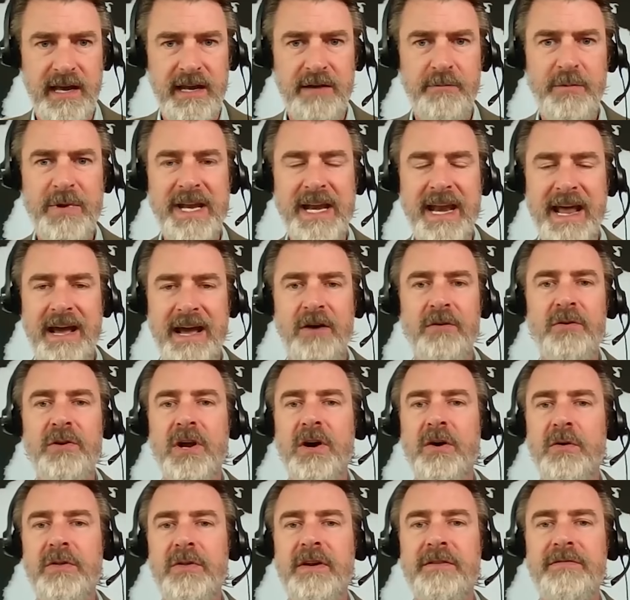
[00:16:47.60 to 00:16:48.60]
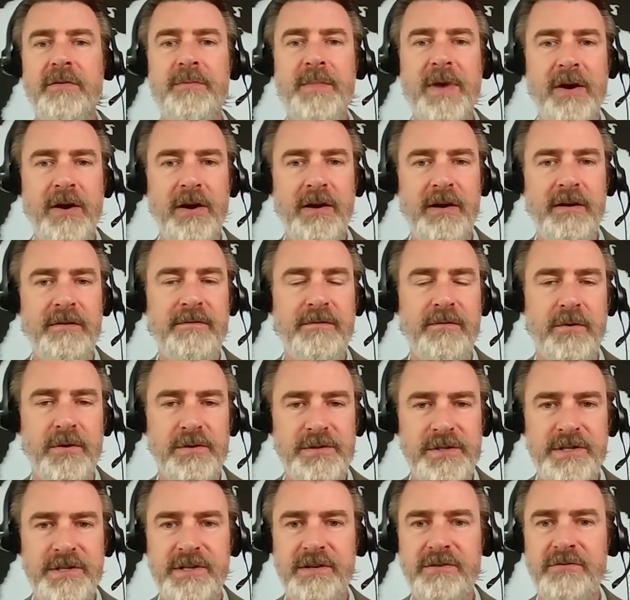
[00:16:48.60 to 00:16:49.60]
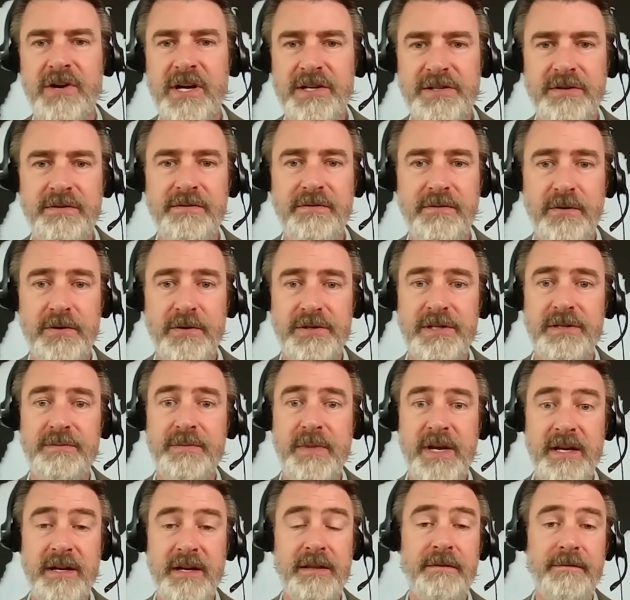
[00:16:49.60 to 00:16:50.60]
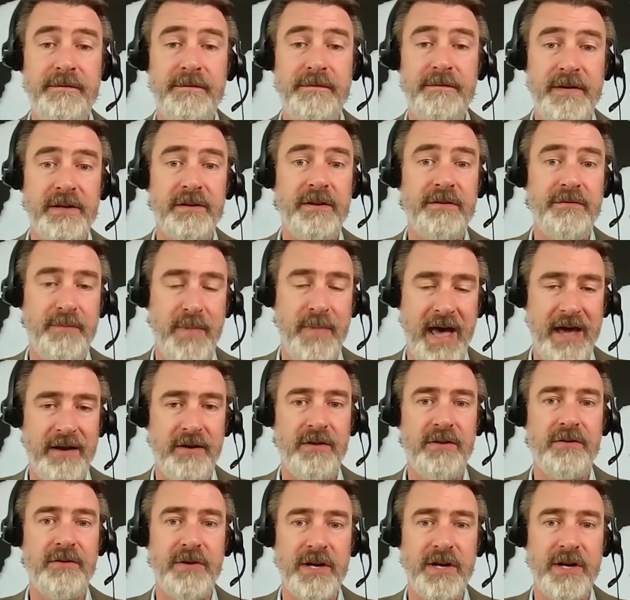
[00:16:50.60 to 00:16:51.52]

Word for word: And we now know that if American forces and Russian forces meet on the field of battle,